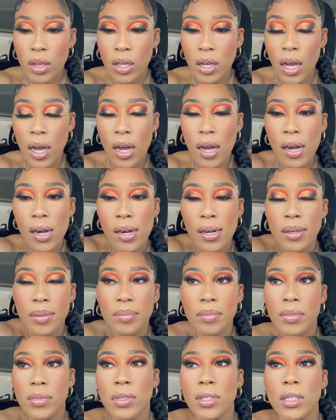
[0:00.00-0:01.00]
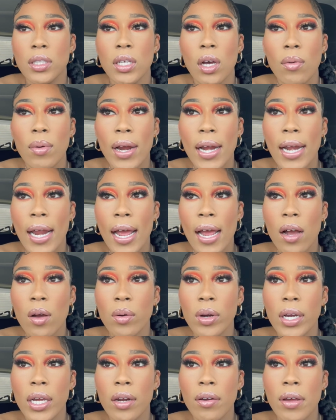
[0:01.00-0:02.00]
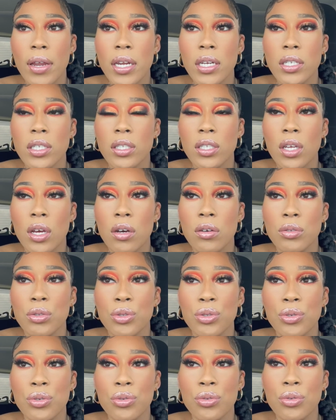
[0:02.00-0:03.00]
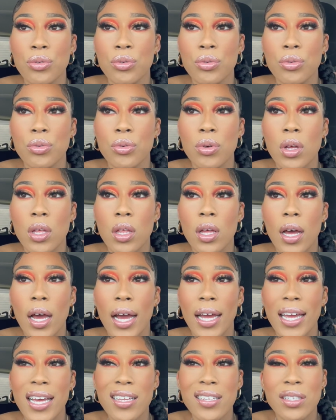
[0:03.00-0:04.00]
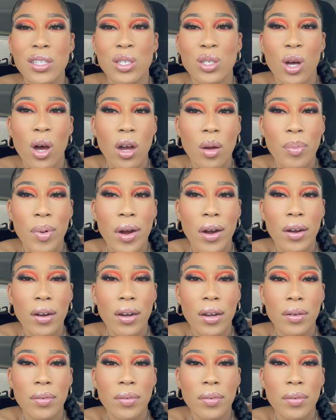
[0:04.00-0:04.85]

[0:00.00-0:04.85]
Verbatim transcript: Um so right now we're gonna just go to, I guess, the dog park.